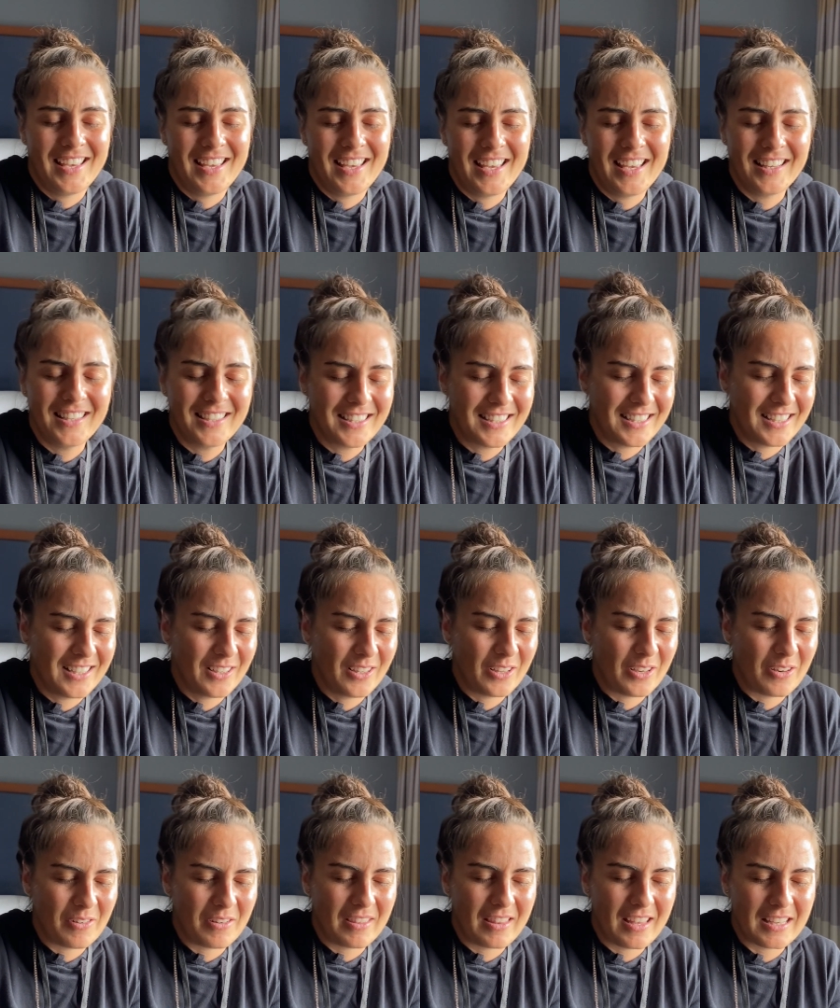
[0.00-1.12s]
it's still
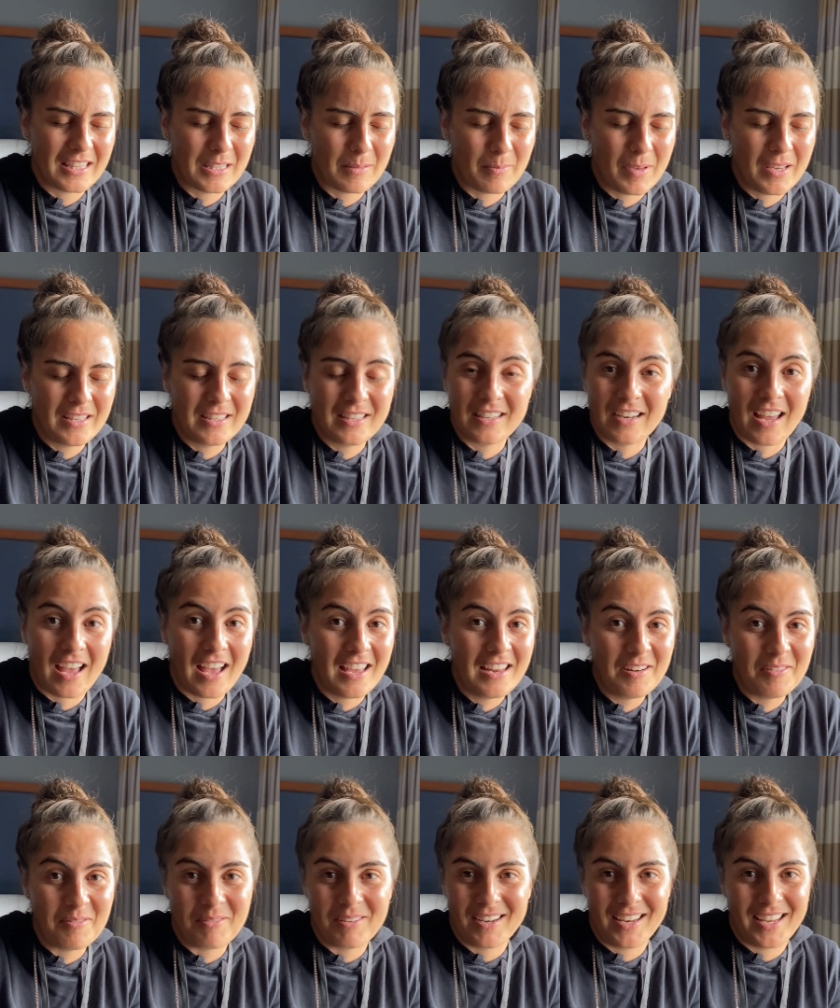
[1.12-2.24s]
you're in that space. And I
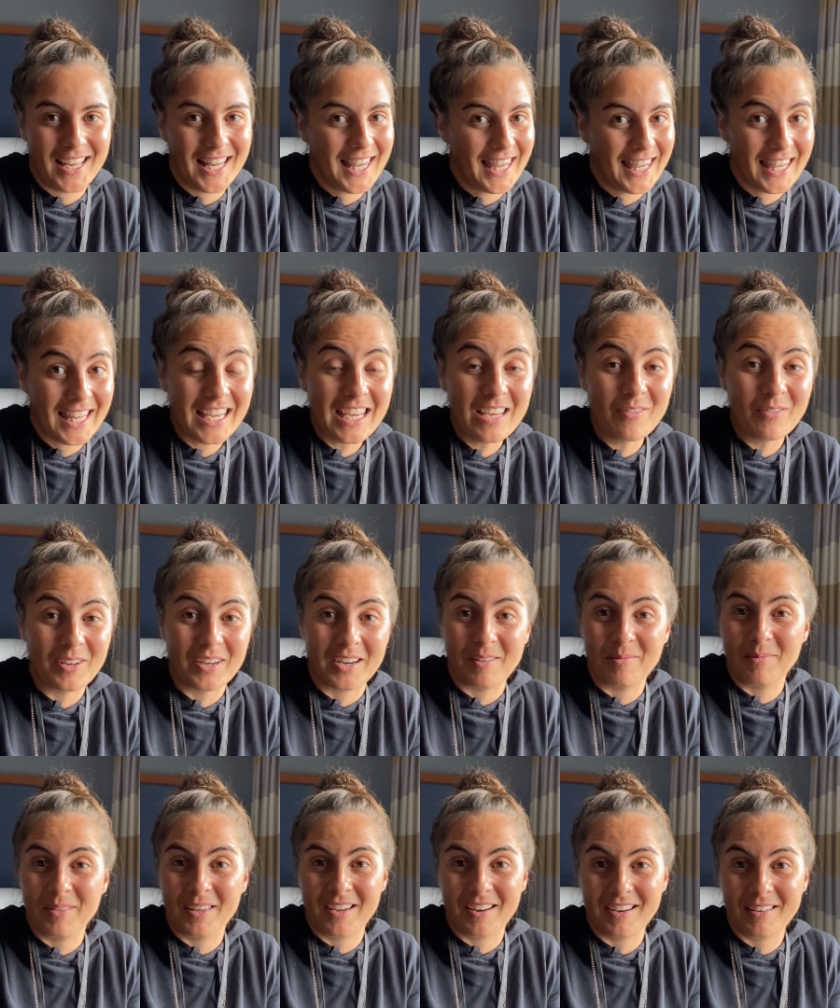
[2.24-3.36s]
don't want to leave when
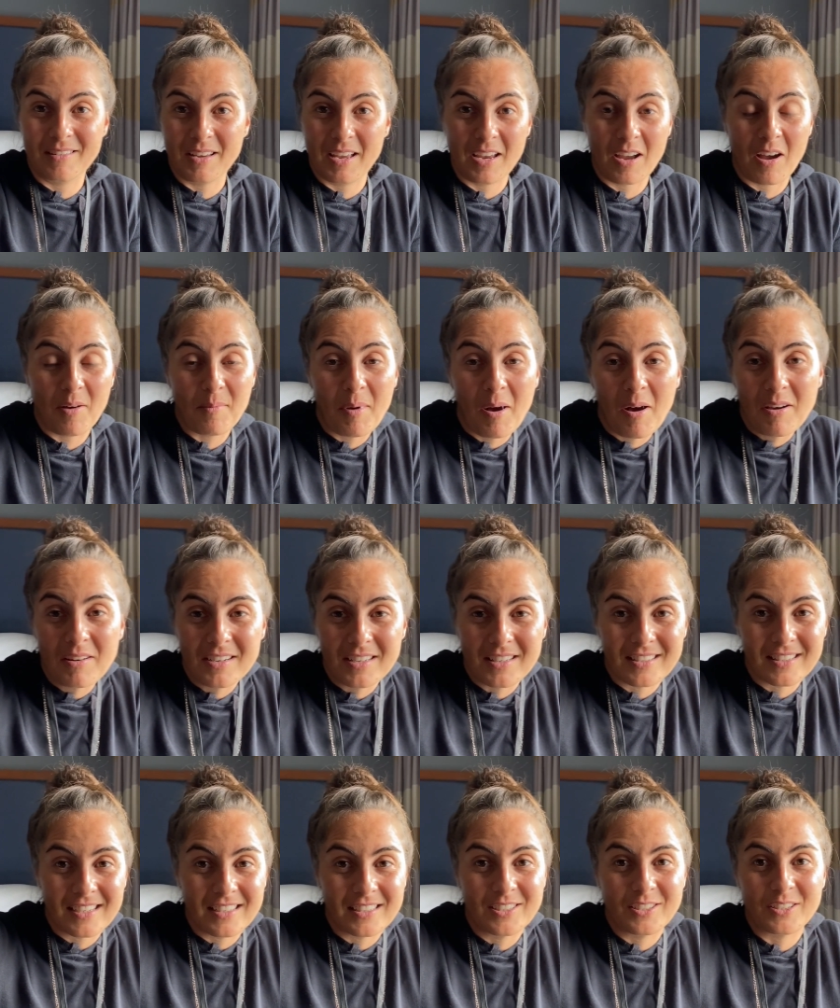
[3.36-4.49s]
I'm there. I, I, I'm
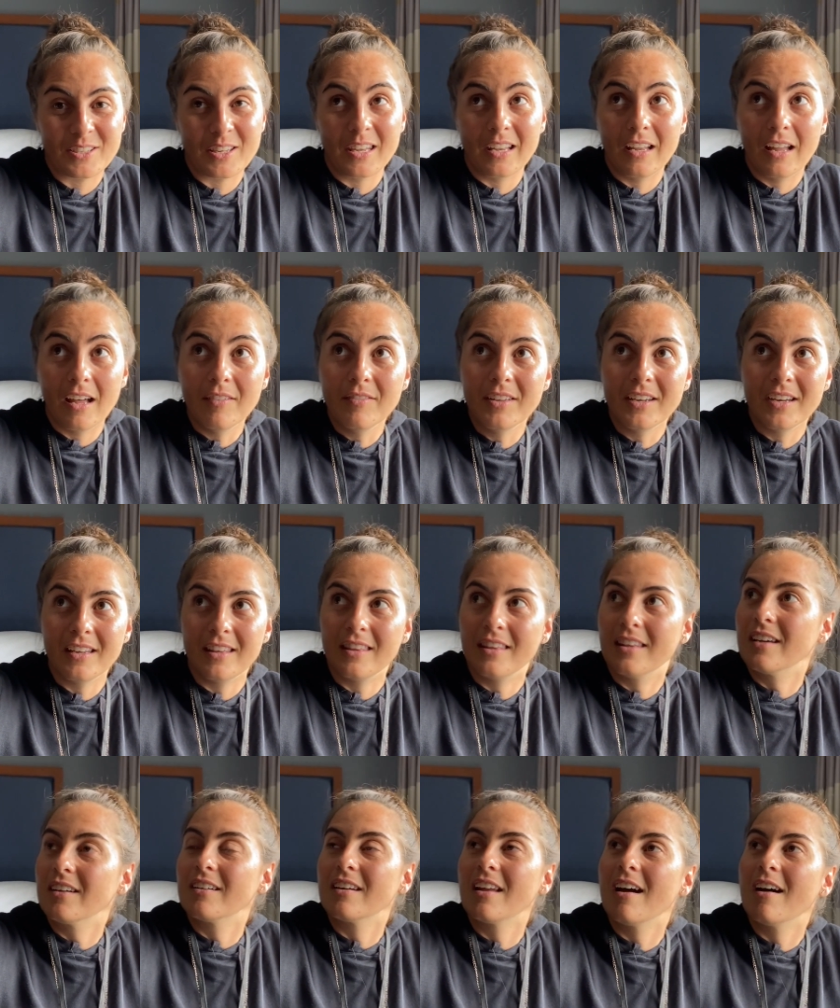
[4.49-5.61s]
honest. I just love it in
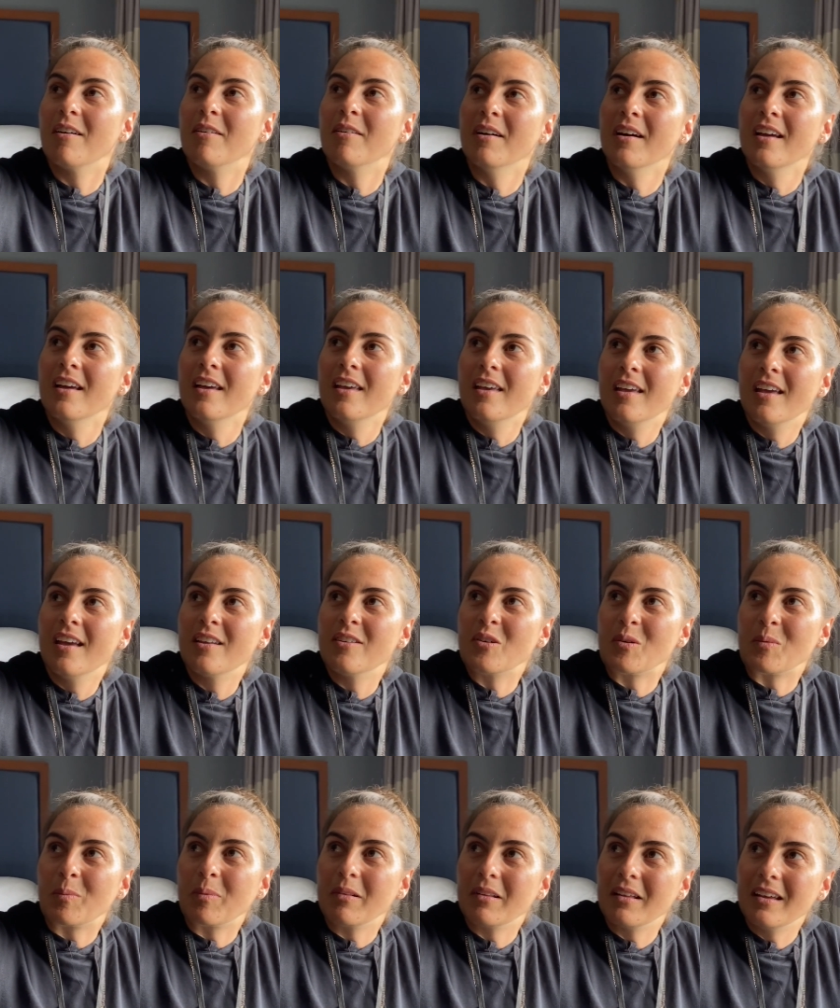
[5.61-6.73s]
there now, and you're
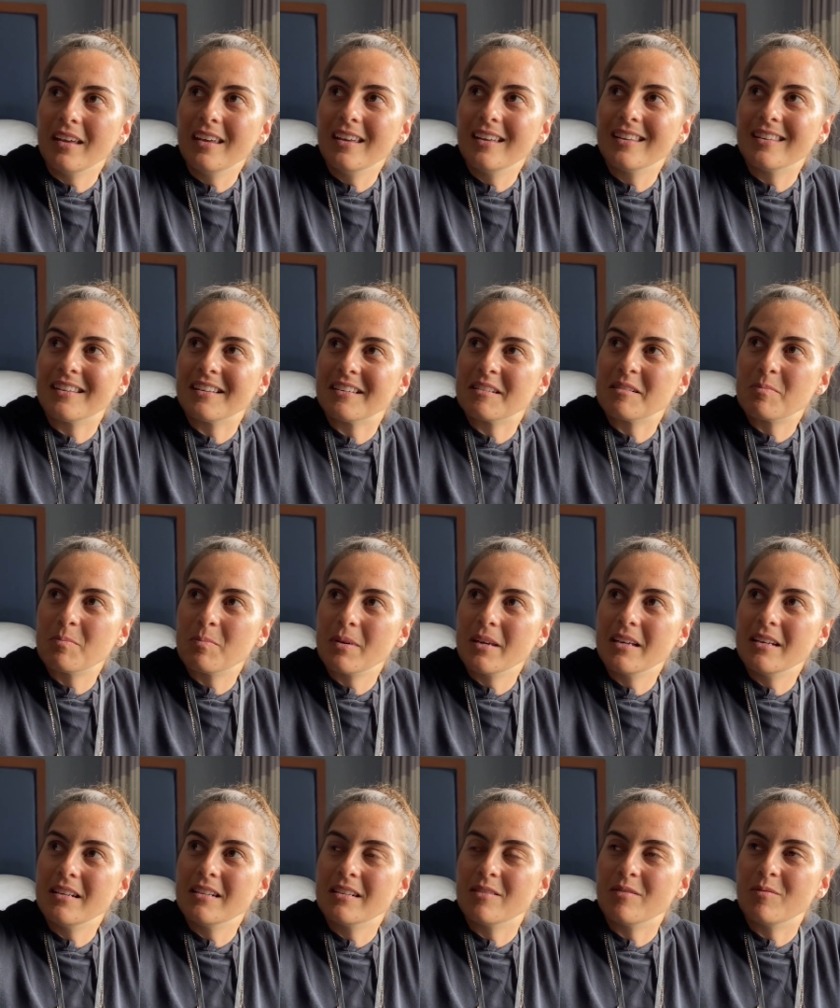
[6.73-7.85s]
playing in the
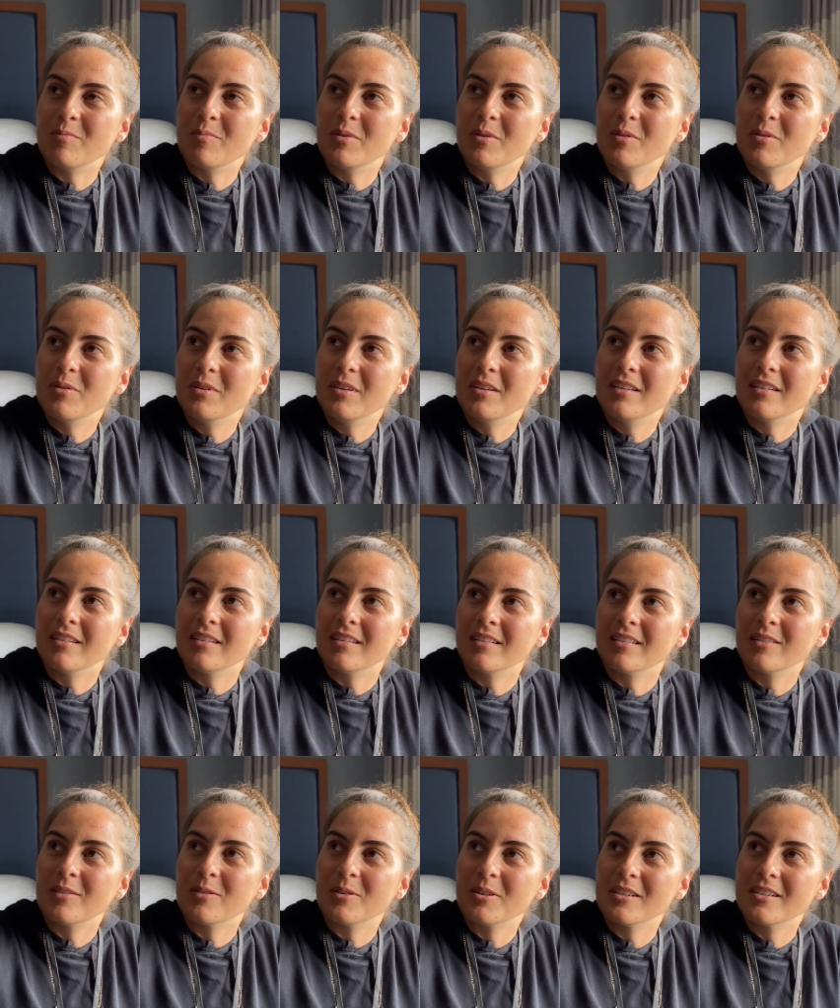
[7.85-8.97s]
space of beauty and
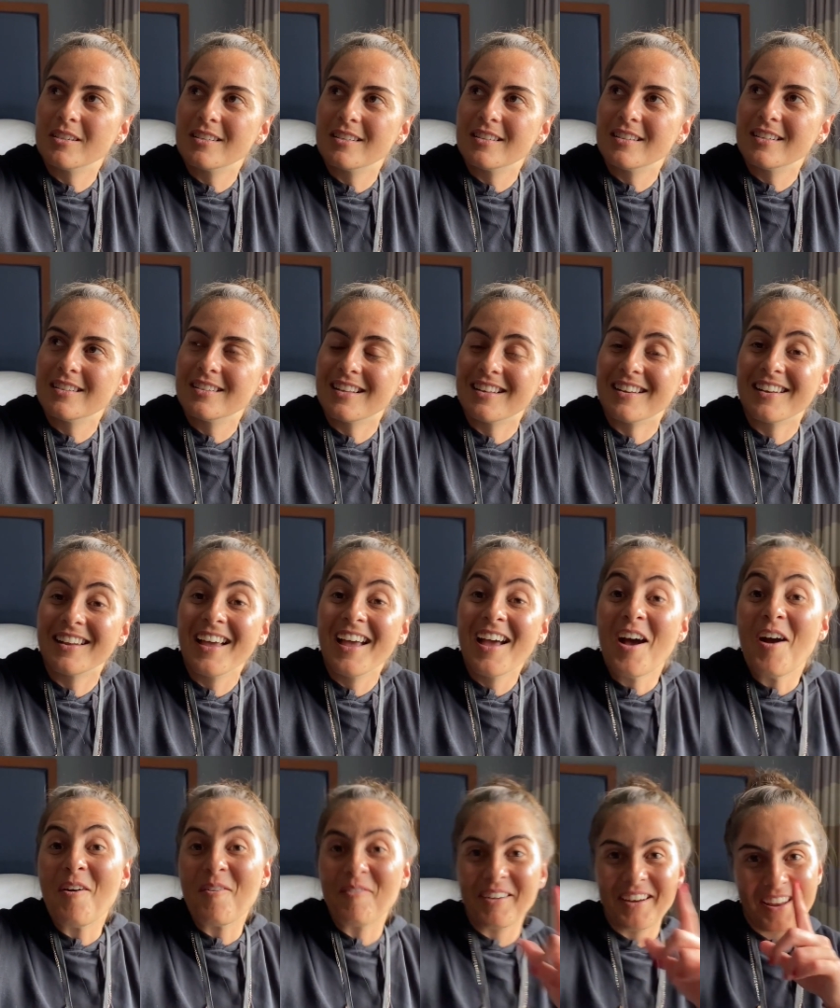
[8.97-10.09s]
gorgeousness. And
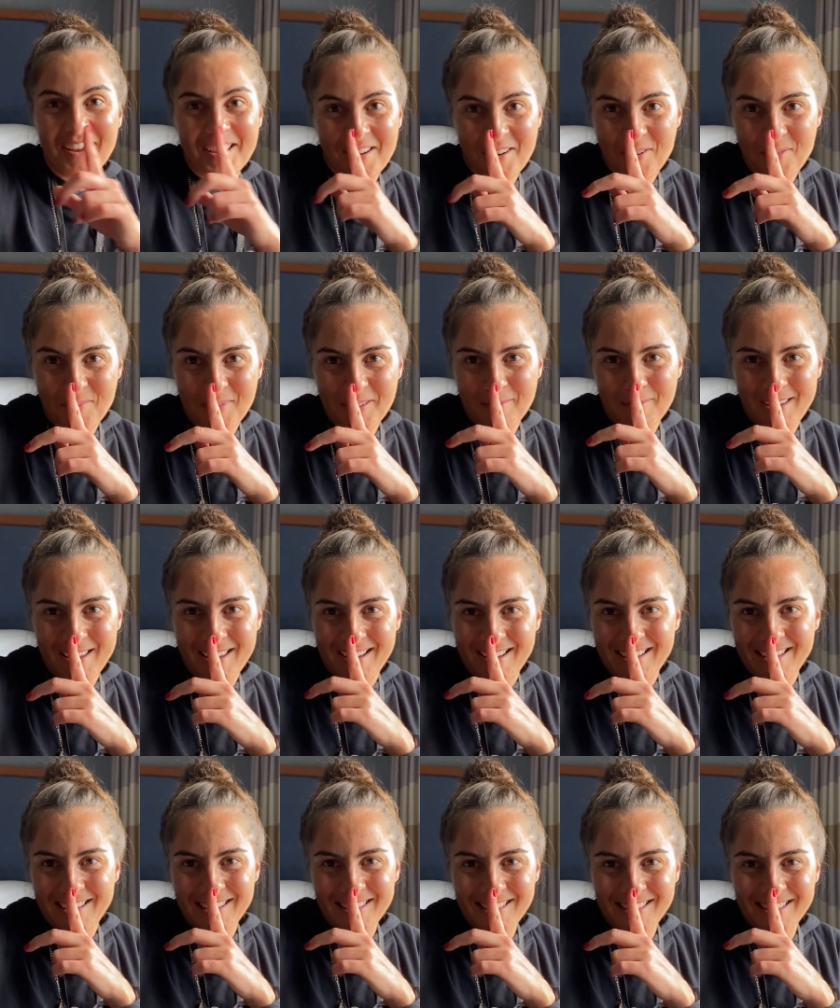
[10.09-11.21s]
when I open my
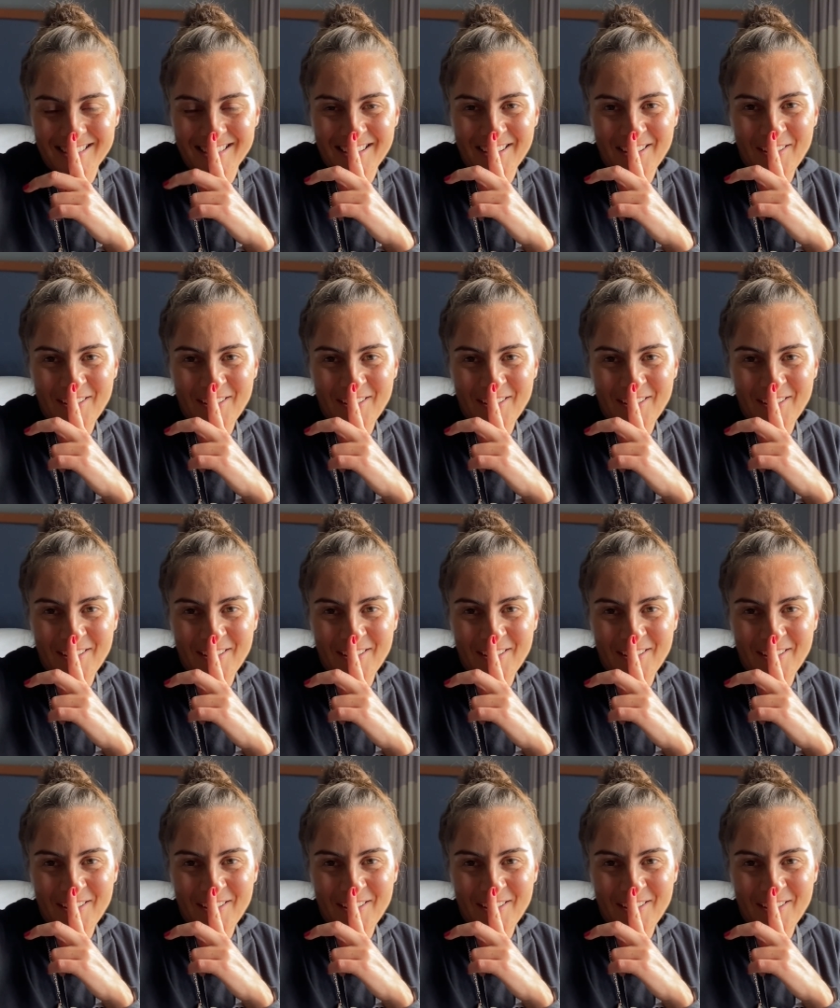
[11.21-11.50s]
eyes,